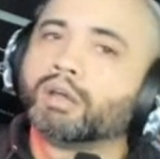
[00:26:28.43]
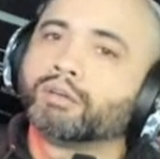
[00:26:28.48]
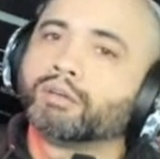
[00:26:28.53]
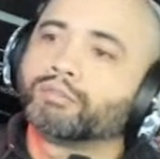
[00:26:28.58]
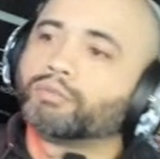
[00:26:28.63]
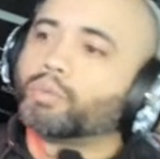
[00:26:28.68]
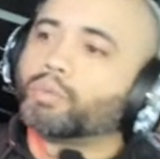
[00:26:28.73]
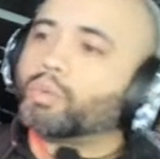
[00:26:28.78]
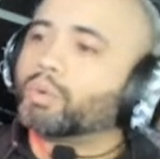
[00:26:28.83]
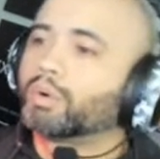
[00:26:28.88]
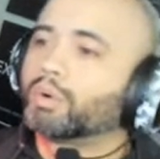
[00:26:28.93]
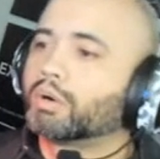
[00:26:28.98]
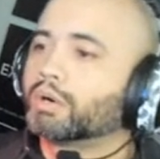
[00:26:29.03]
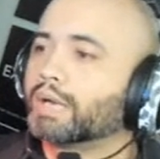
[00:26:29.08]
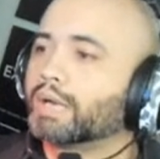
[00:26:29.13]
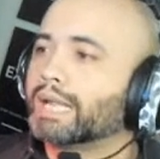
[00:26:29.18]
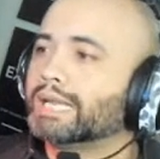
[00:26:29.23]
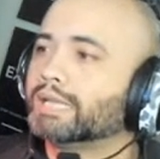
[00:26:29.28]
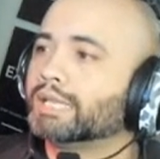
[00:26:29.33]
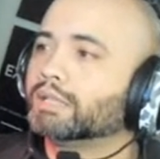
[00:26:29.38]
for
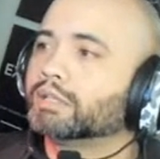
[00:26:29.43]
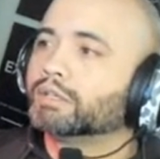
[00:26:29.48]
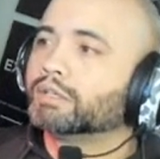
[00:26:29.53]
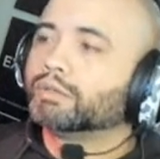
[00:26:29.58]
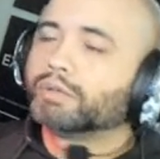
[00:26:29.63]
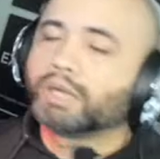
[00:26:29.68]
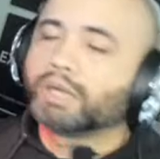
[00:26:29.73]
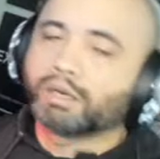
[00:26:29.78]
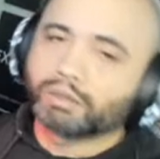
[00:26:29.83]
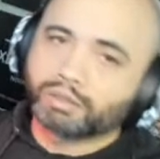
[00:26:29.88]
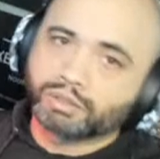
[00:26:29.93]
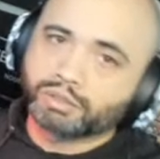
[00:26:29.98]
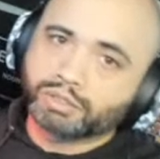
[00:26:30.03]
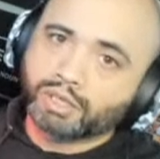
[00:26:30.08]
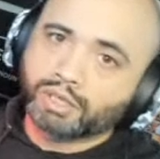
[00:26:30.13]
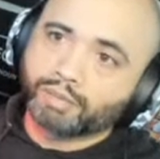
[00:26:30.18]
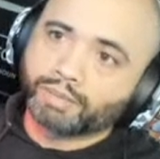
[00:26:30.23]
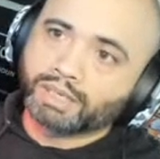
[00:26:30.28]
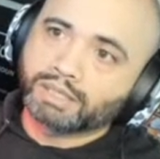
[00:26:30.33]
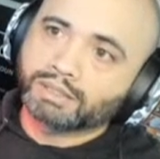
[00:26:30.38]
any of the new characters
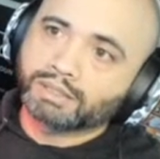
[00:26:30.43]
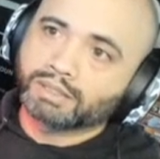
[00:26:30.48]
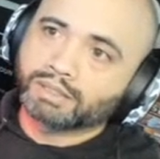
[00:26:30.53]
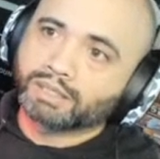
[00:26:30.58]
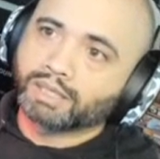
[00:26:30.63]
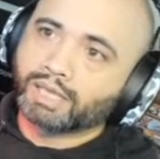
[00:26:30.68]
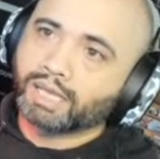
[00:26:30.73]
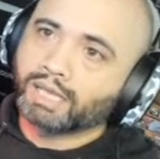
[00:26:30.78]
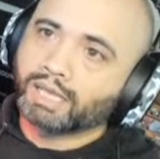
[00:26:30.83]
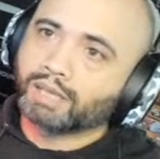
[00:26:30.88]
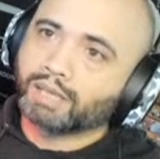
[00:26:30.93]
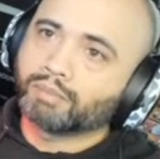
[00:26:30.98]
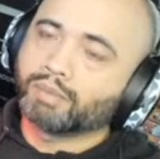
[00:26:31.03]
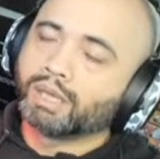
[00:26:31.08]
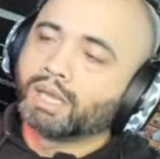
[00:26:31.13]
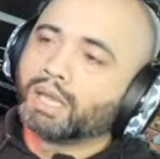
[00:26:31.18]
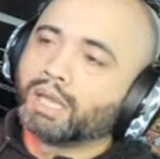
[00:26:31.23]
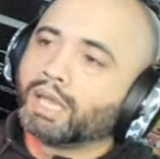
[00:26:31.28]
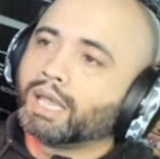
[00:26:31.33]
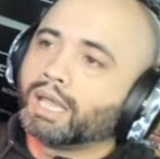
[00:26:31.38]
coming into the game.
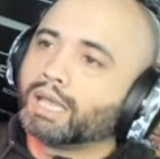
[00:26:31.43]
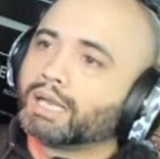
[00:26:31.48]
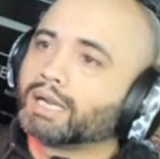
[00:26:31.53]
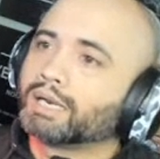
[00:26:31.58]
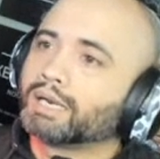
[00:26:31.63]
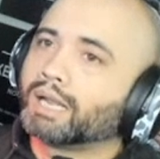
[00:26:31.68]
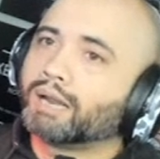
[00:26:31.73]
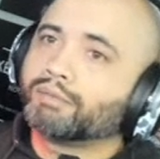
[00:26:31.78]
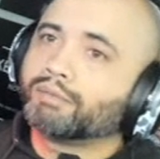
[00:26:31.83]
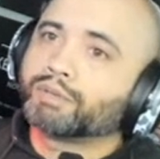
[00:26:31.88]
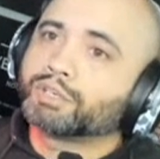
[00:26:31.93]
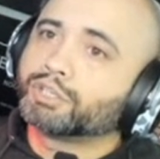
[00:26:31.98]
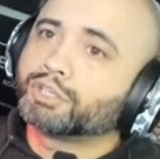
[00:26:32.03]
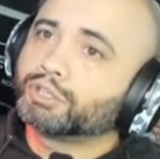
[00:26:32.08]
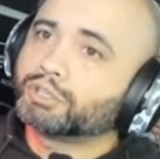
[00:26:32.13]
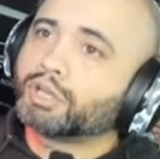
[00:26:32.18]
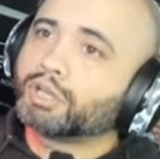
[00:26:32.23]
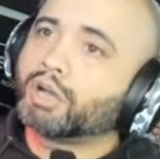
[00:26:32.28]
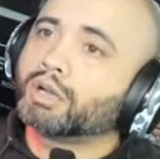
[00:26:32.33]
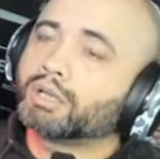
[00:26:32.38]
And on average, you're
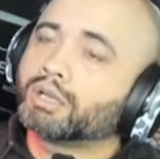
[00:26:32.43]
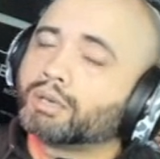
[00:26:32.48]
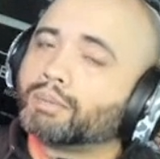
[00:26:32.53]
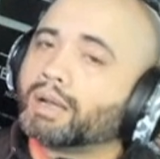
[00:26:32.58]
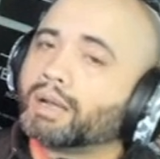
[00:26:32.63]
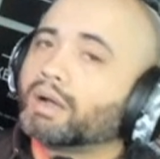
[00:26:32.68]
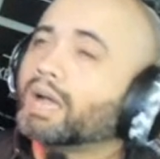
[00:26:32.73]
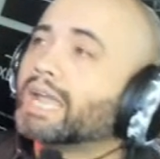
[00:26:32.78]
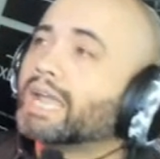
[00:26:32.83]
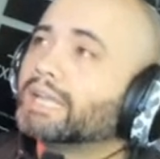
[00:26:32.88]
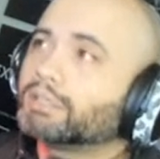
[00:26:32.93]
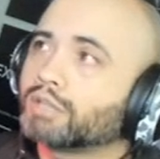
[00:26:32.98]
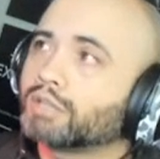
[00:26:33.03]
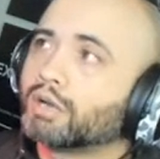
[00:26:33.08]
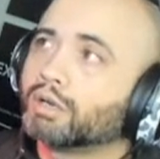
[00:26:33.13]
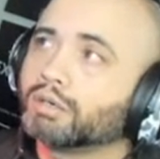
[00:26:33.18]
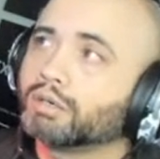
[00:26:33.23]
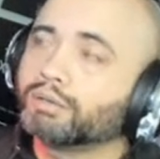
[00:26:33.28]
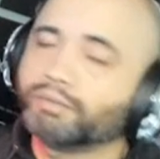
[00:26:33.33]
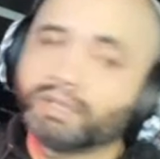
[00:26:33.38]
talking about a
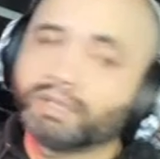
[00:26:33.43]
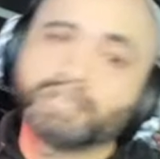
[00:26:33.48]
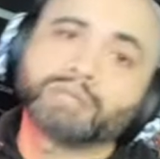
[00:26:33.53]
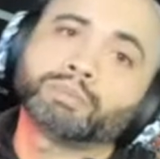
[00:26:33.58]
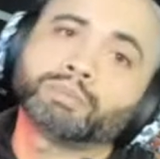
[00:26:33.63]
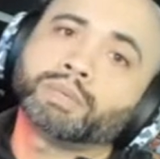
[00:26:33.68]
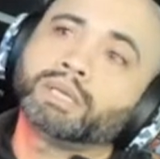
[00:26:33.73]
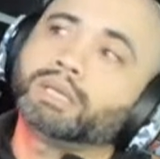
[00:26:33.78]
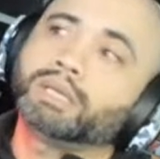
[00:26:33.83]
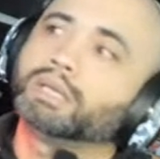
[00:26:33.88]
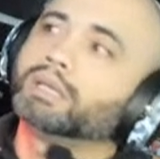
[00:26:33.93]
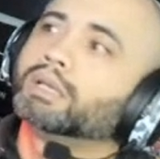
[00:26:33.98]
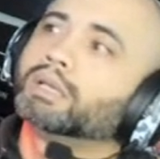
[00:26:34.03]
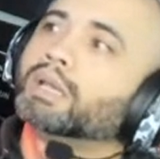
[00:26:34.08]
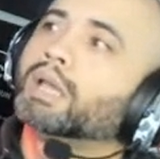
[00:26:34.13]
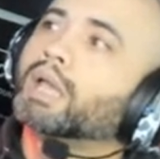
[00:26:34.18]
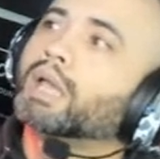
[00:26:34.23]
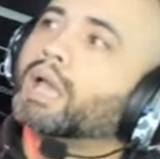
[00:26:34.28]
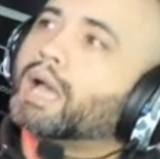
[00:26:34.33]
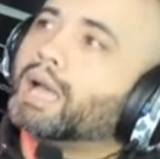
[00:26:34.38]
ton of HP.
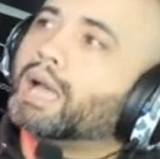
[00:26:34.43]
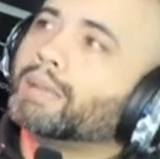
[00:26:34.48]
I